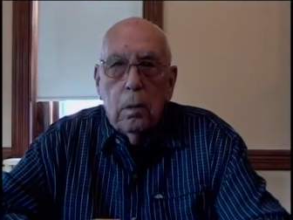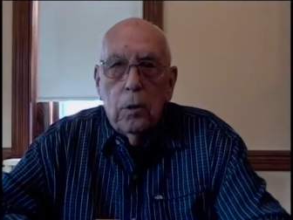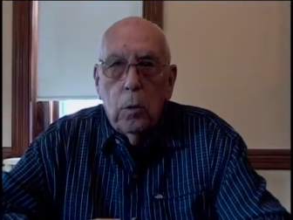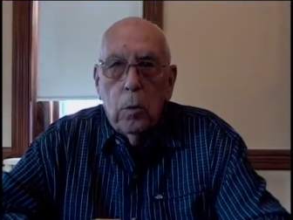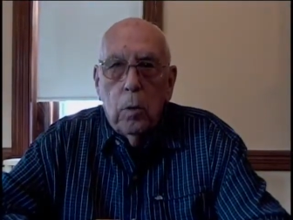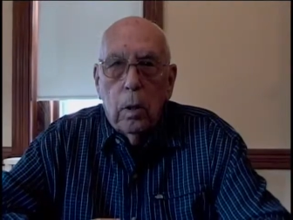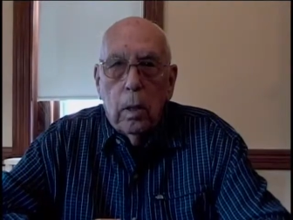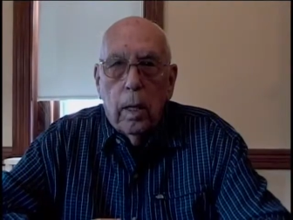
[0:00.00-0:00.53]

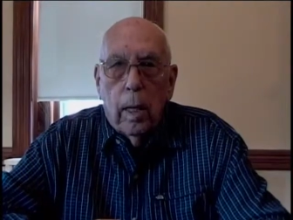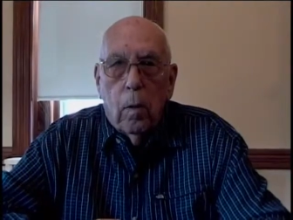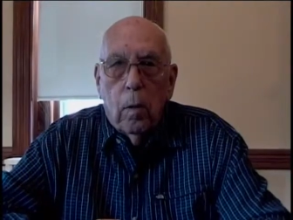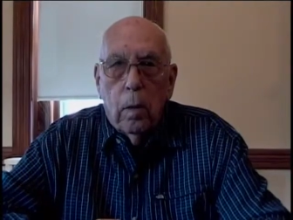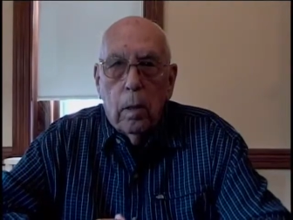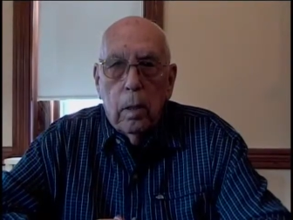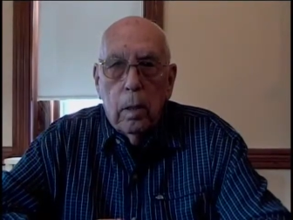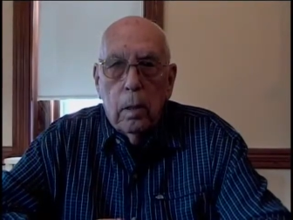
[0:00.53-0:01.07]

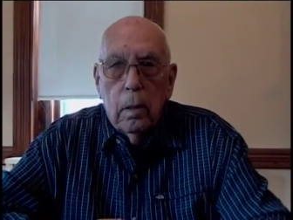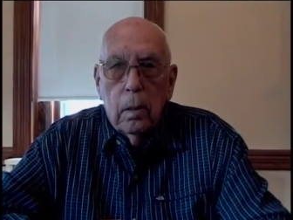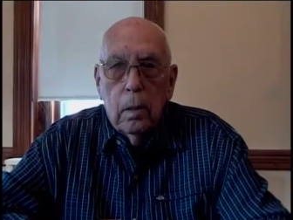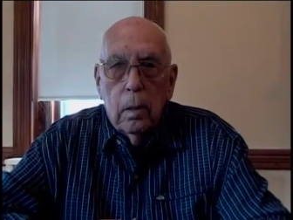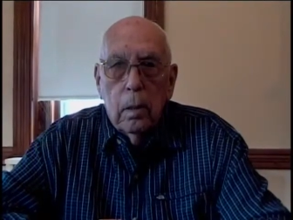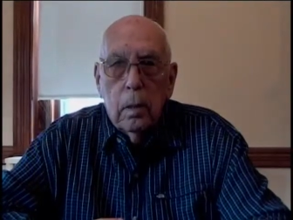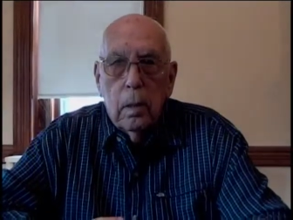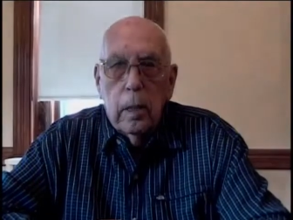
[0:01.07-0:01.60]
200-hour
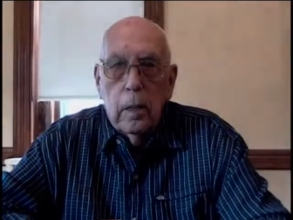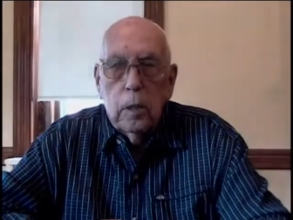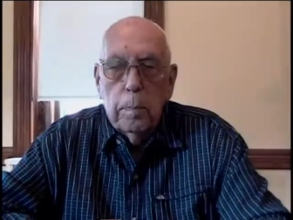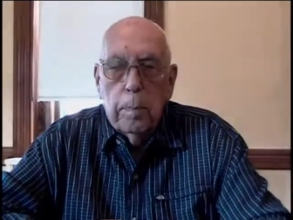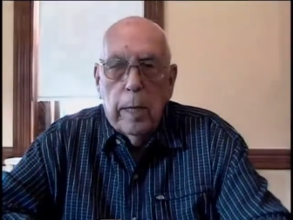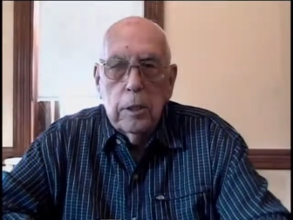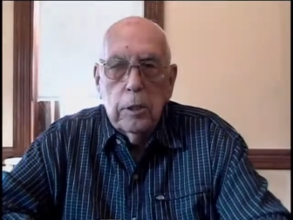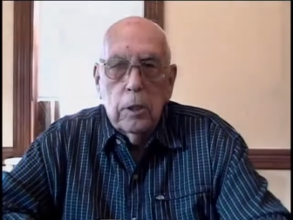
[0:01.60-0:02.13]

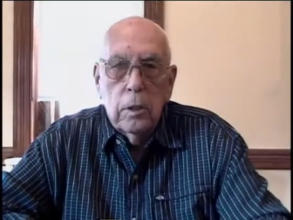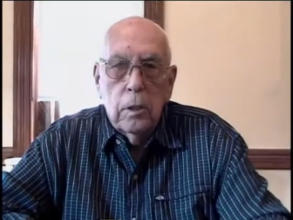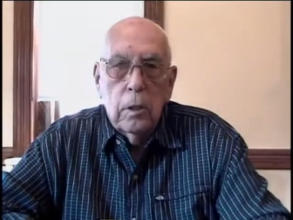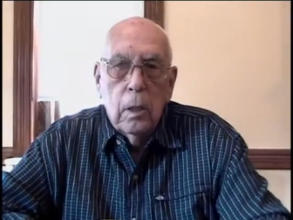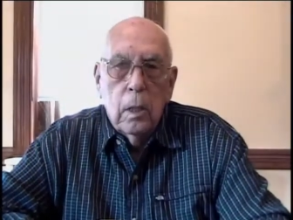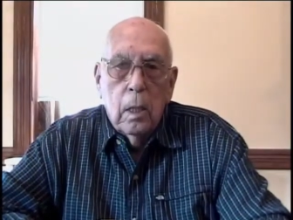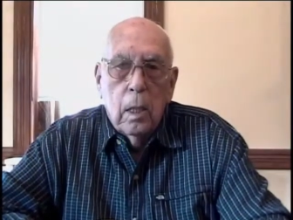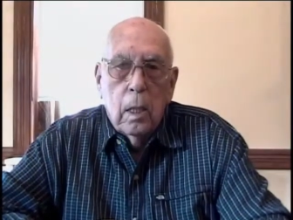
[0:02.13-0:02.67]
inspections
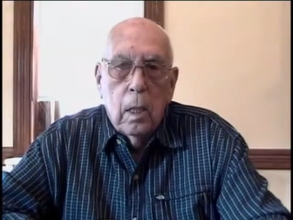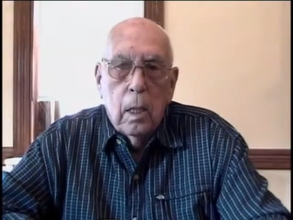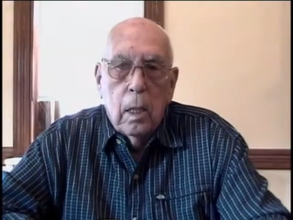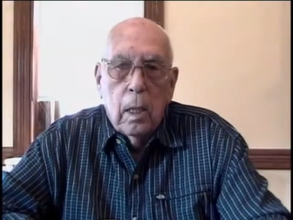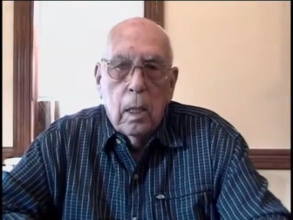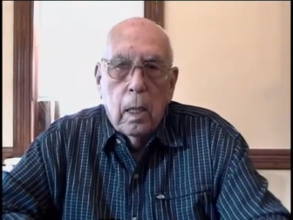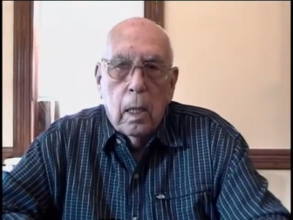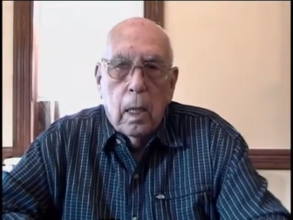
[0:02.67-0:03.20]

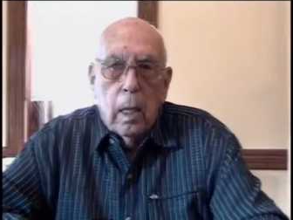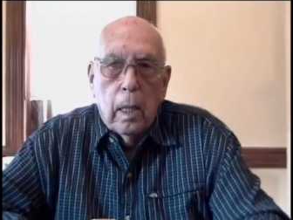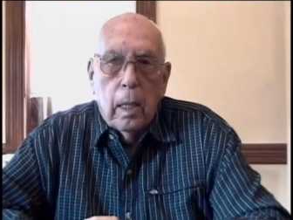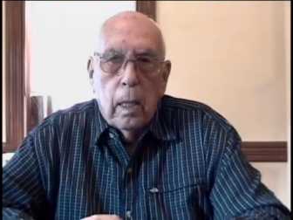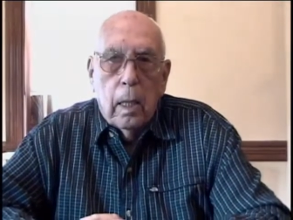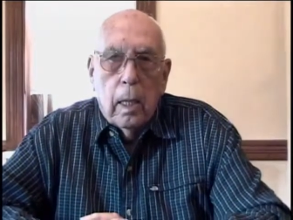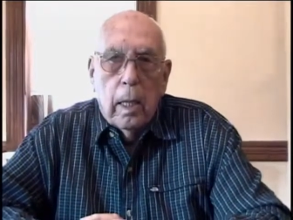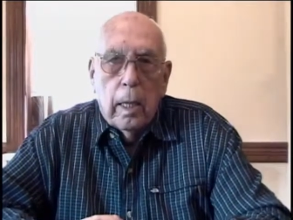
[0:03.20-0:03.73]

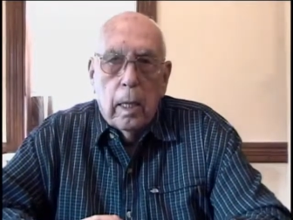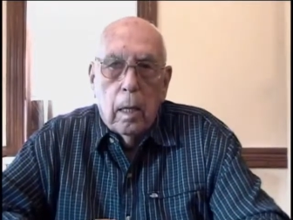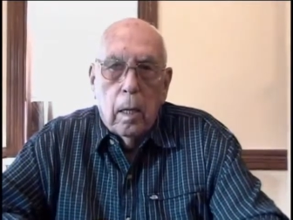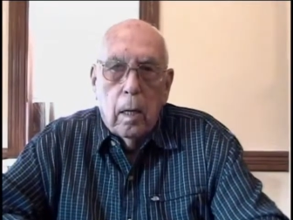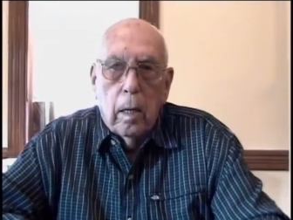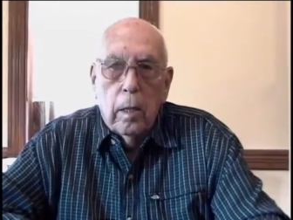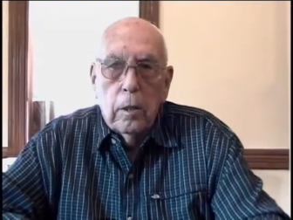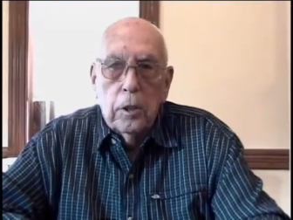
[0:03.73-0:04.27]
at a
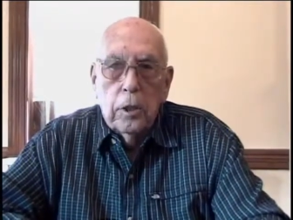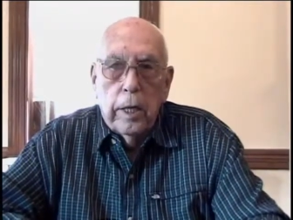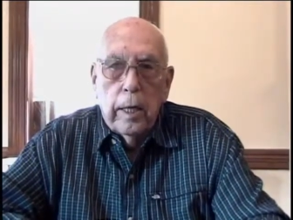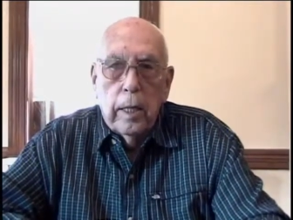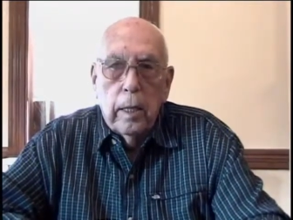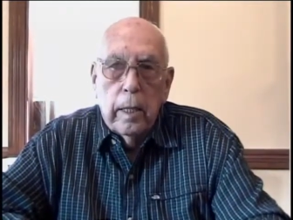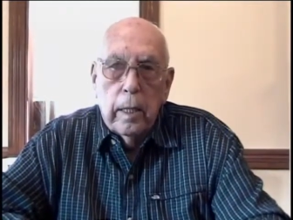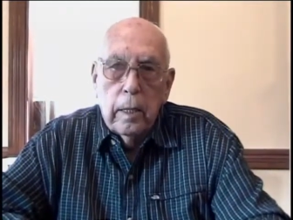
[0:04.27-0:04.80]
hard
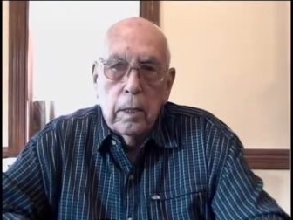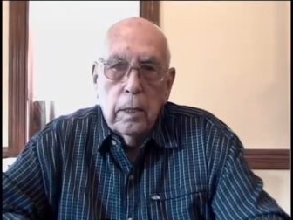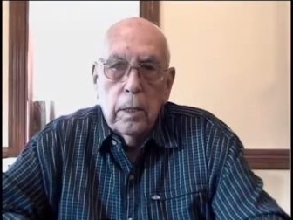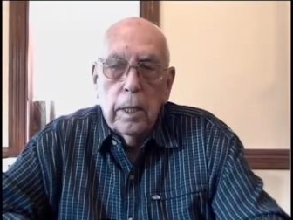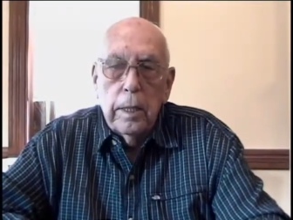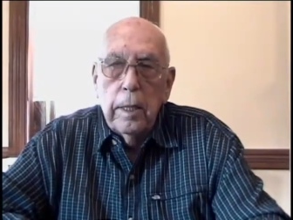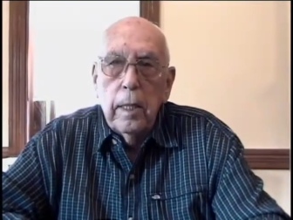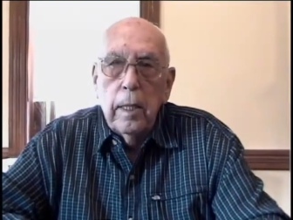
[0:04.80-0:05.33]
stand at
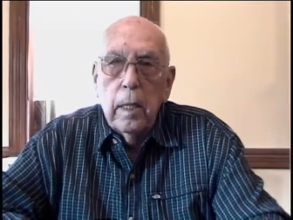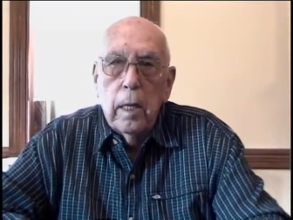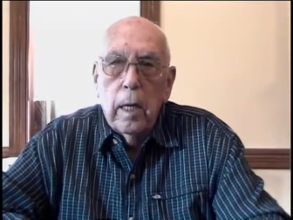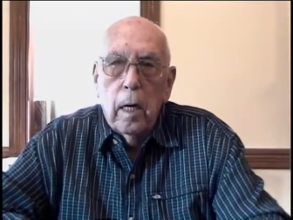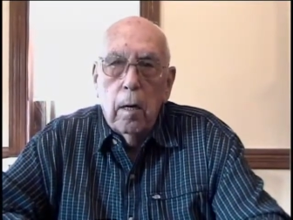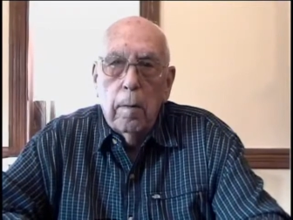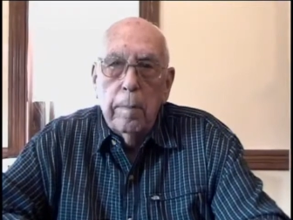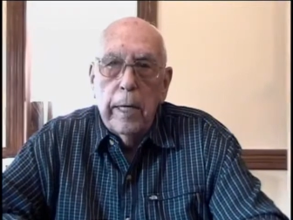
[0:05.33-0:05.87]
Kadena
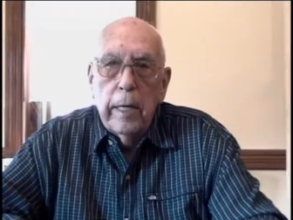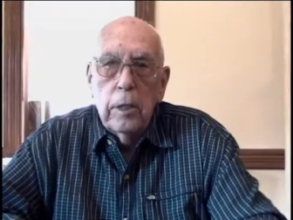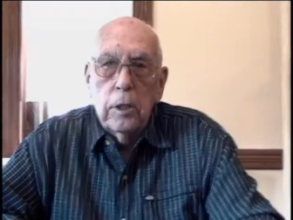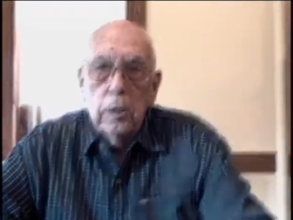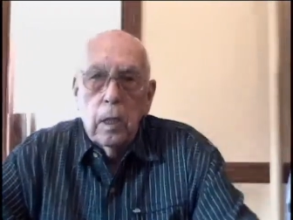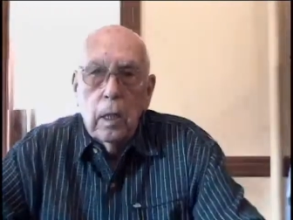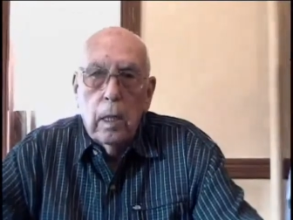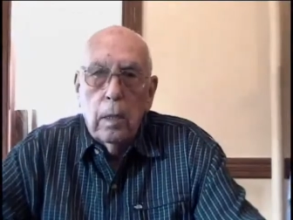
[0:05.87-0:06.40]
Air
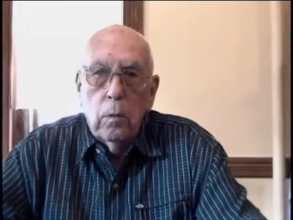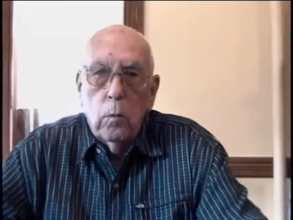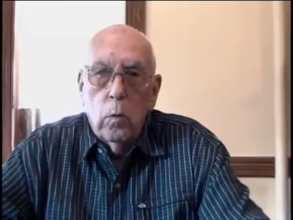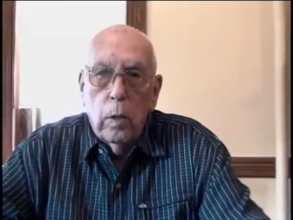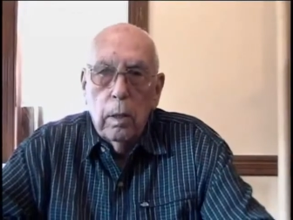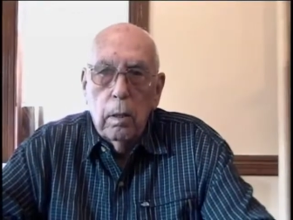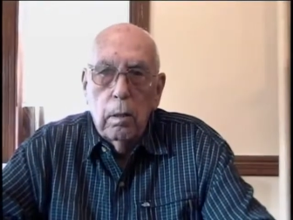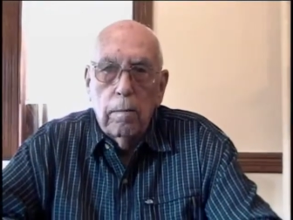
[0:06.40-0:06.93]
Base. And
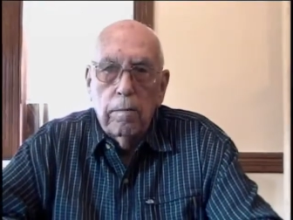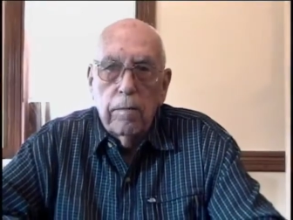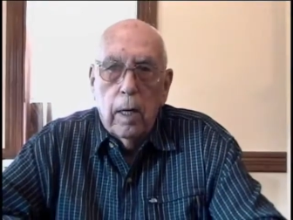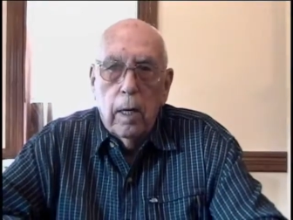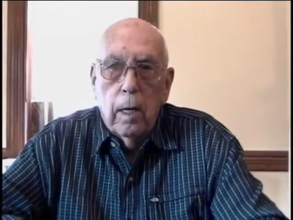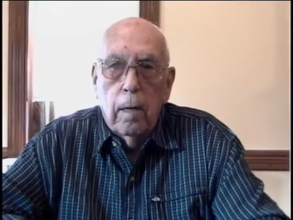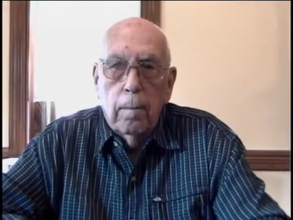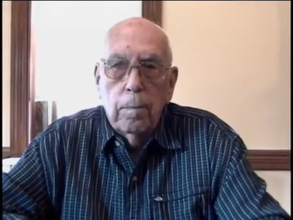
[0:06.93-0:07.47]
one other
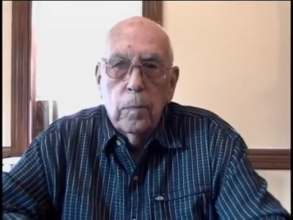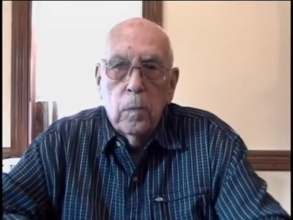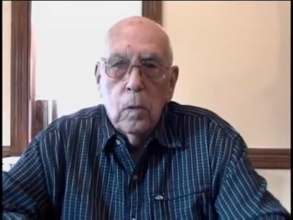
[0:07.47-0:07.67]
fellow